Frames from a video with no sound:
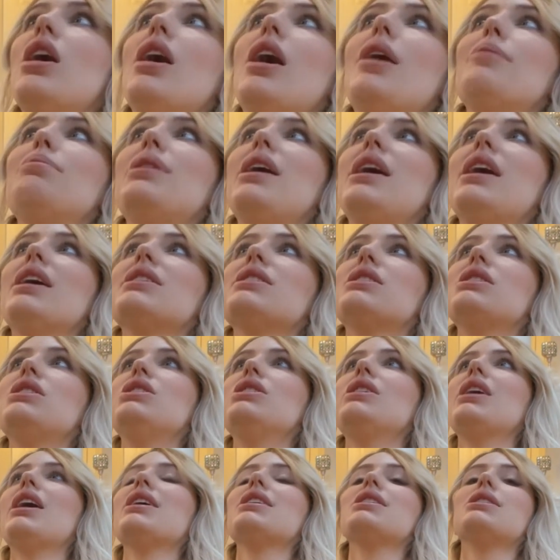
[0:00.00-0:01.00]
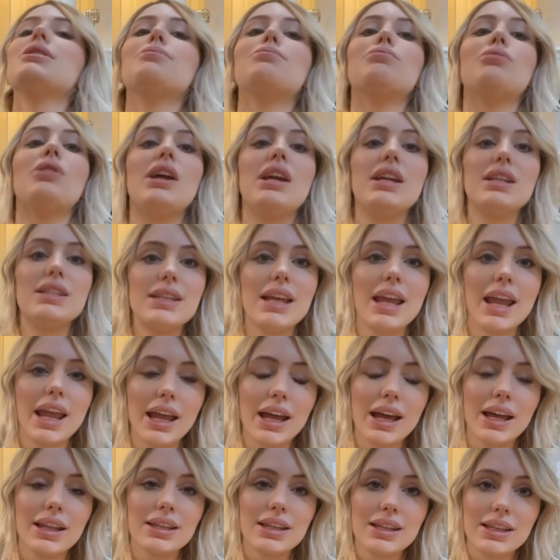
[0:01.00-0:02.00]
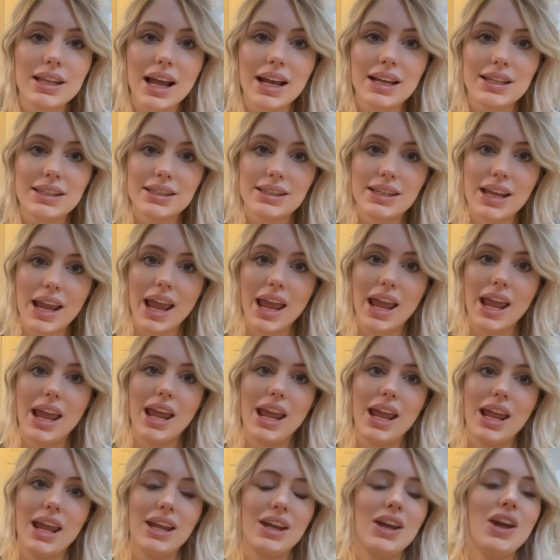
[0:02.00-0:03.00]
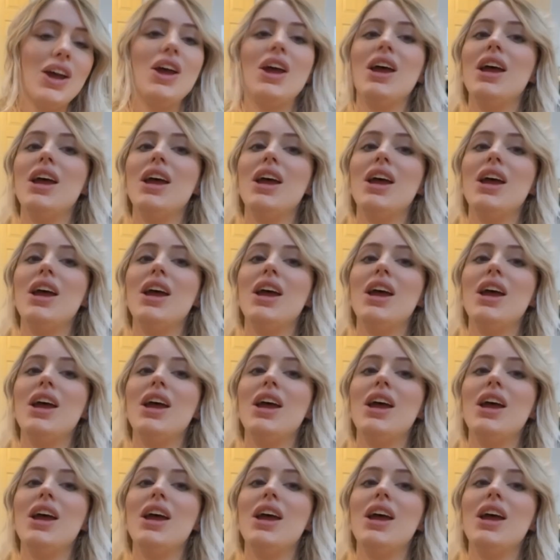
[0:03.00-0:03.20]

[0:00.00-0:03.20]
plans to get a spray tan the next day.